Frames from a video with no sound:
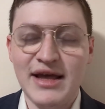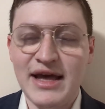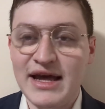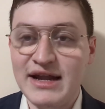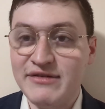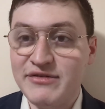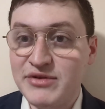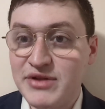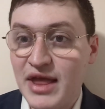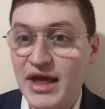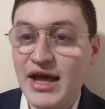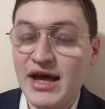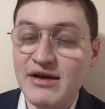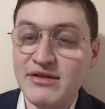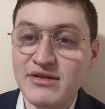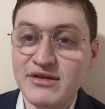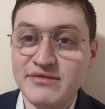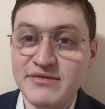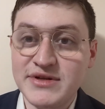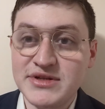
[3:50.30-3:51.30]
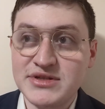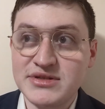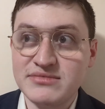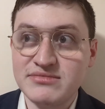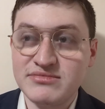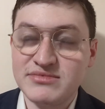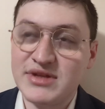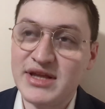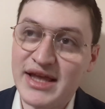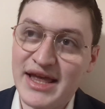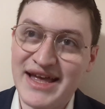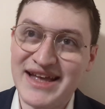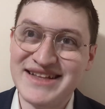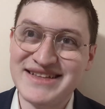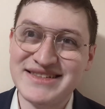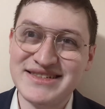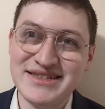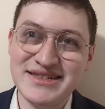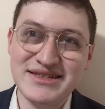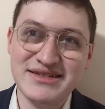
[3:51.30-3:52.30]
and if you take out their vision, they
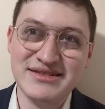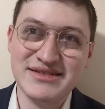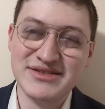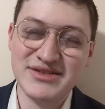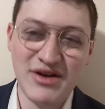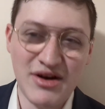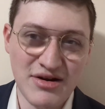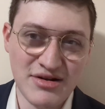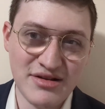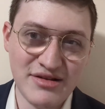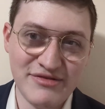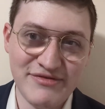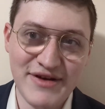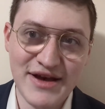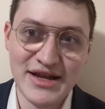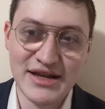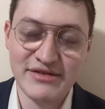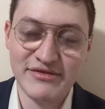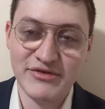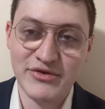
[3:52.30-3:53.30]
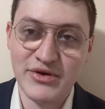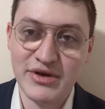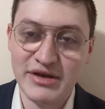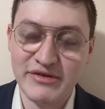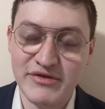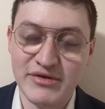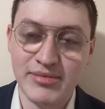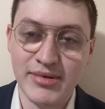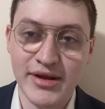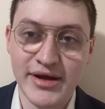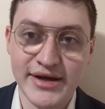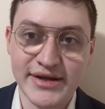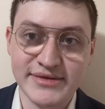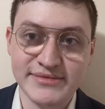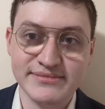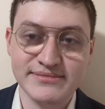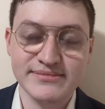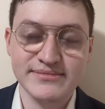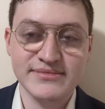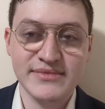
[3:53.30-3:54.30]
can't see. It's hard to fight if, you, if you're blind.